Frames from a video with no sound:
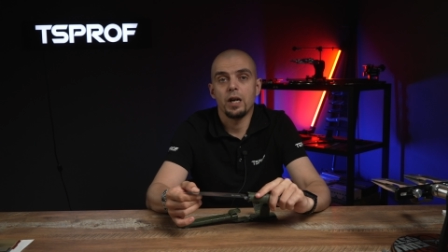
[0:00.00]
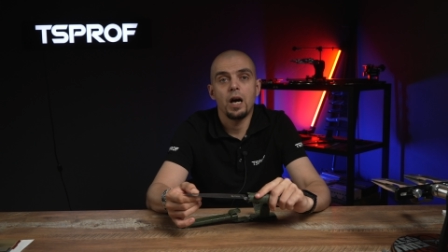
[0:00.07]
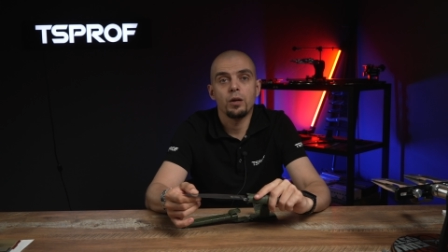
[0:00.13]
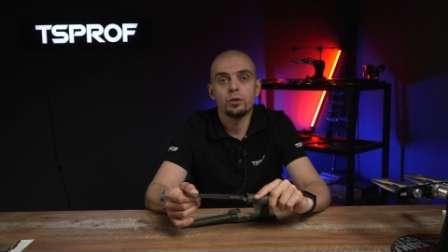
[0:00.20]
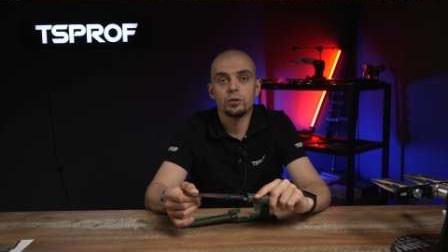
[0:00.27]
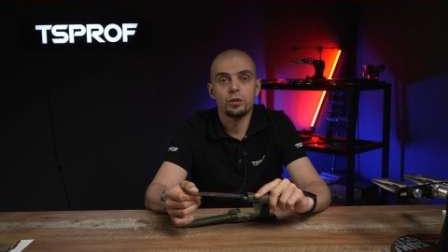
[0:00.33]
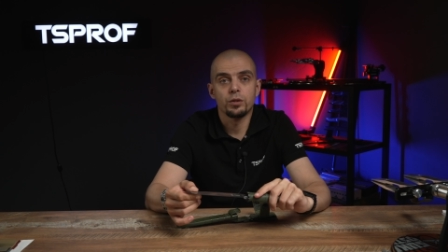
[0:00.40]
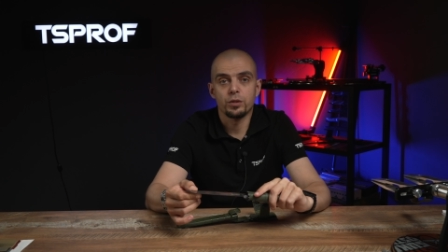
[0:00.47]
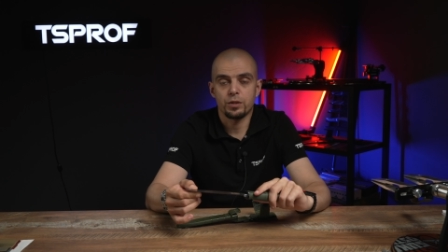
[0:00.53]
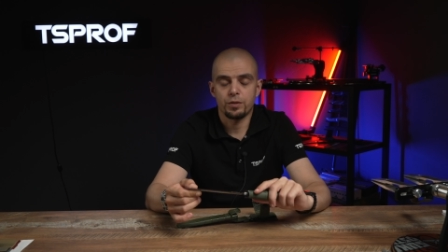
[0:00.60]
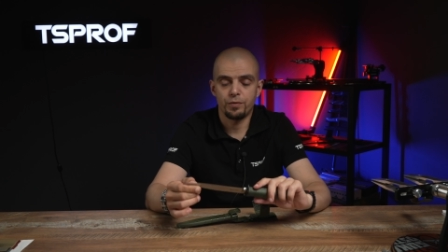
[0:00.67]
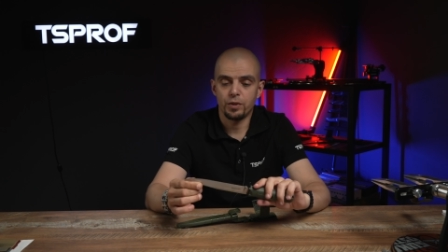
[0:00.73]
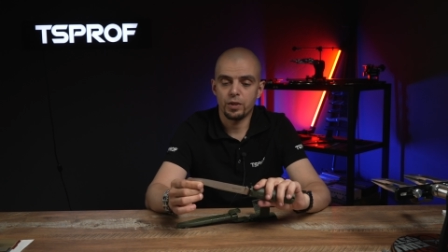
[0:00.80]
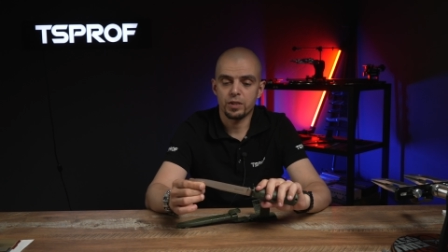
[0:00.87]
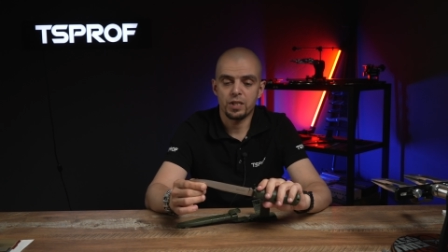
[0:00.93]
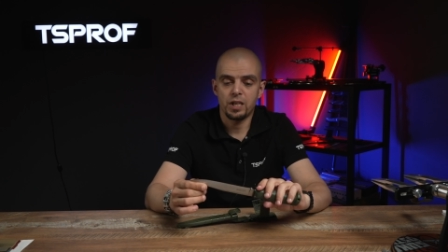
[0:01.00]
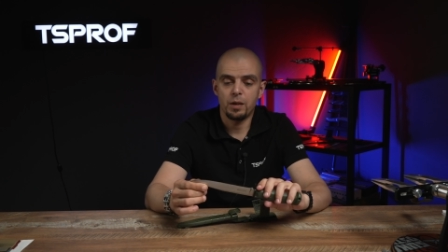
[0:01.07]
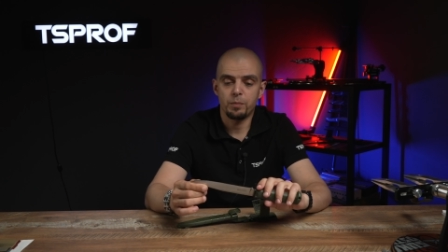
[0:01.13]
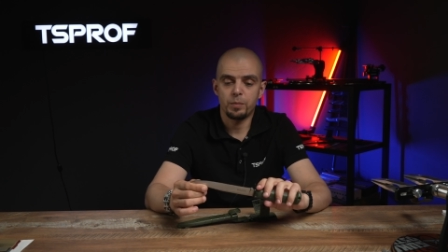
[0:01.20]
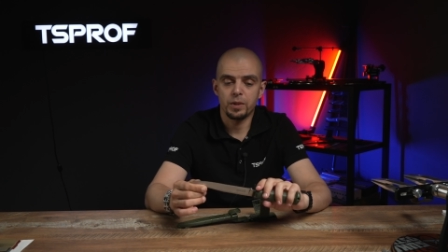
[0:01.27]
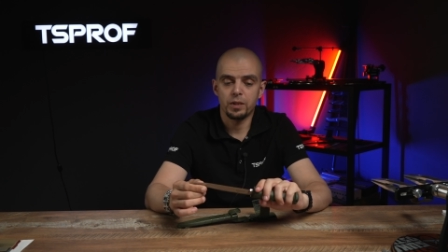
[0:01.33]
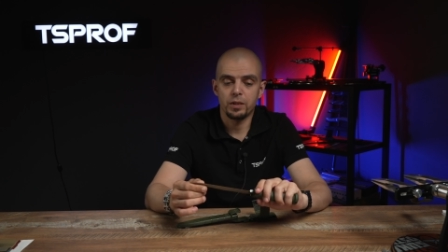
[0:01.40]
outdoors, for
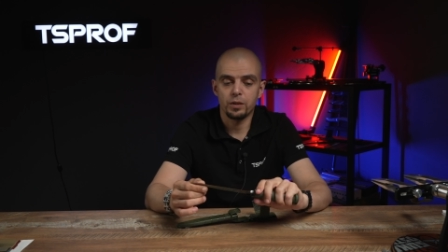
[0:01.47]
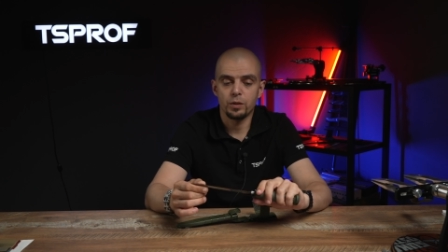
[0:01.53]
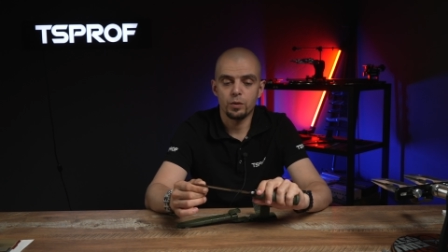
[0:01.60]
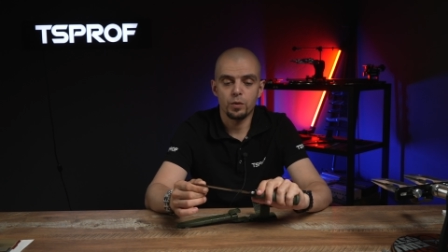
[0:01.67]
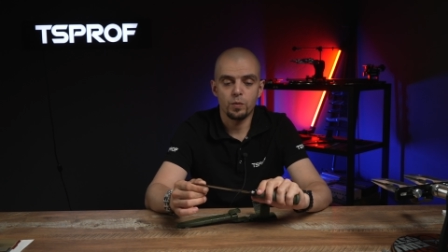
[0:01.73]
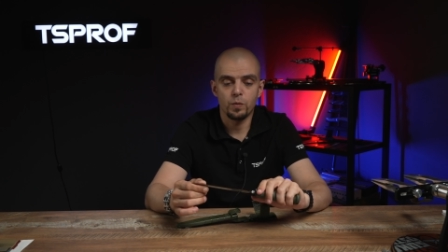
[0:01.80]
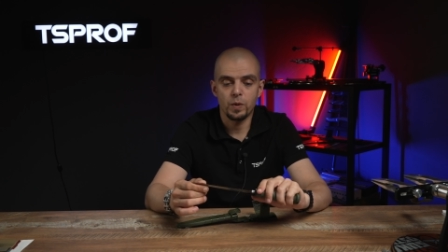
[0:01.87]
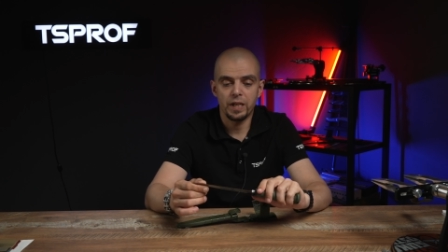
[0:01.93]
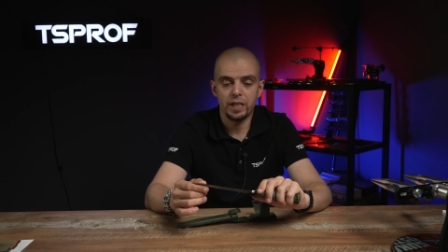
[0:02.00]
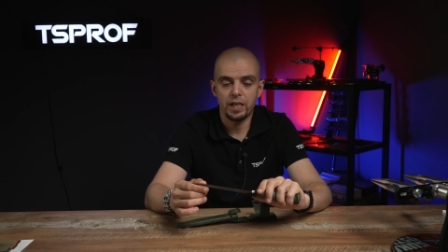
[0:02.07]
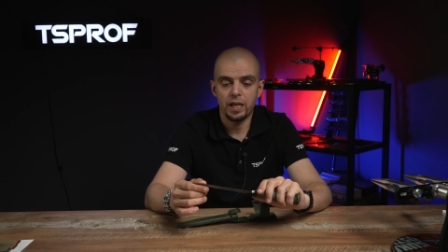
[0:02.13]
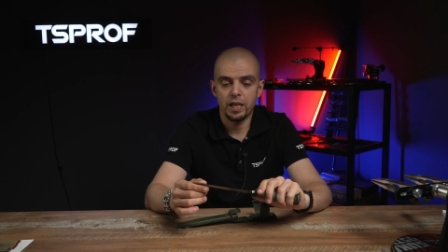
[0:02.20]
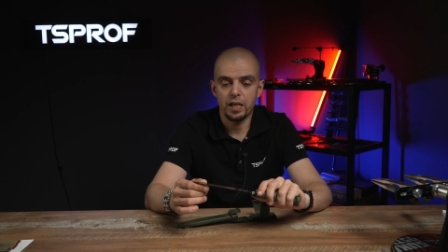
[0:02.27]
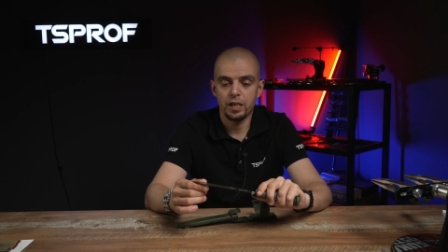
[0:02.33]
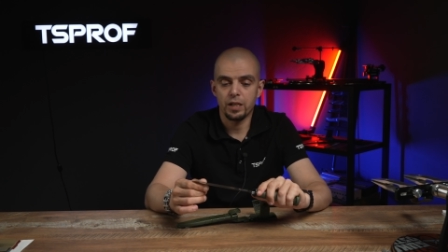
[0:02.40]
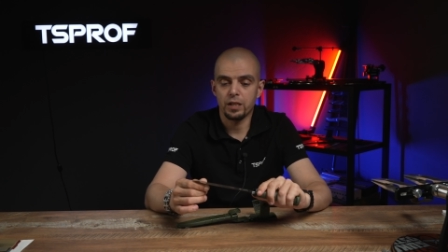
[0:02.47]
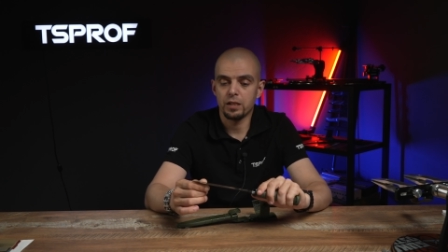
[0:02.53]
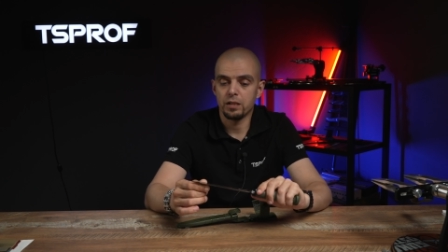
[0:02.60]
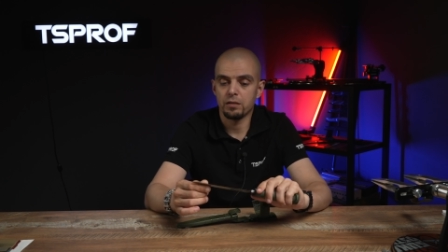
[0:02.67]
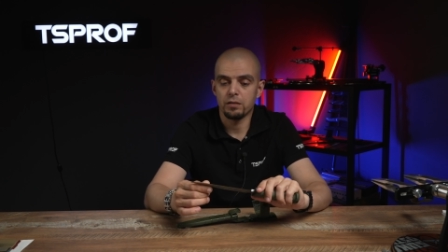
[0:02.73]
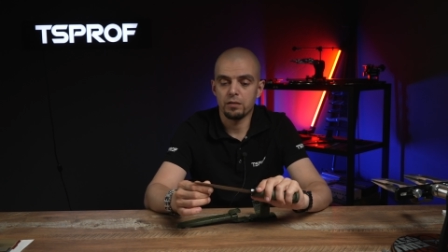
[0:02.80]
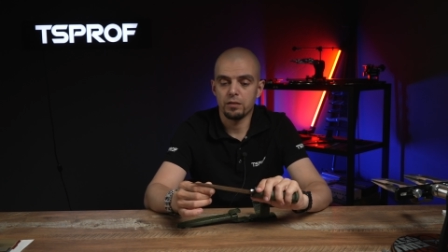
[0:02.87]
example, when
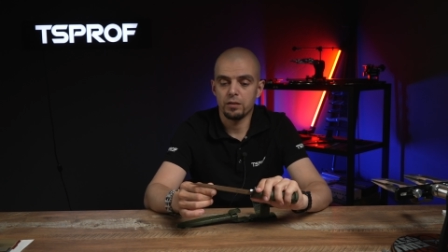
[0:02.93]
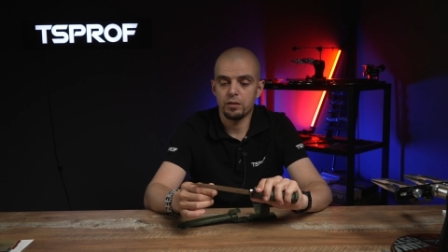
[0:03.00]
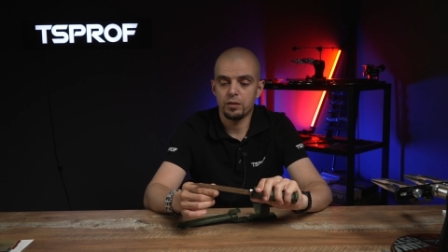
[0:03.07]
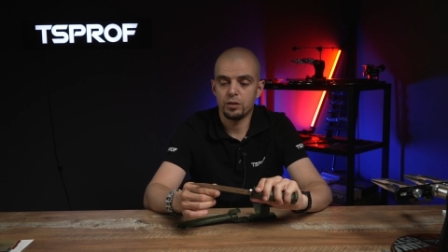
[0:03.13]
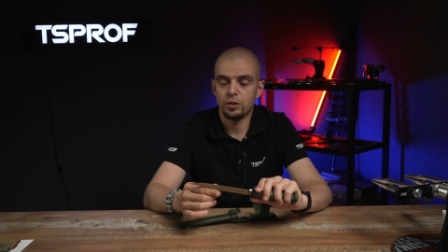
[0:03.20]
I